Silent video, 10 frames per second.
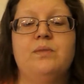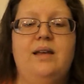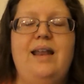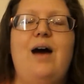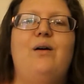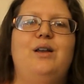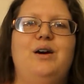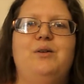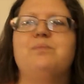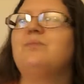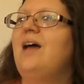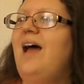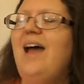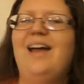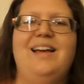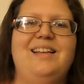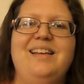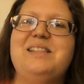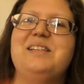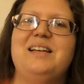Now I know, hey,
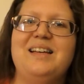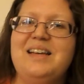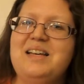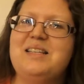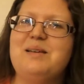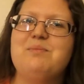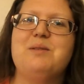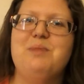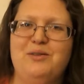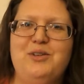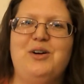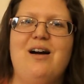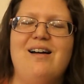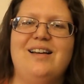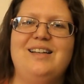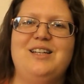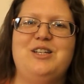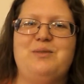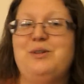it's a symptom of your heart condition,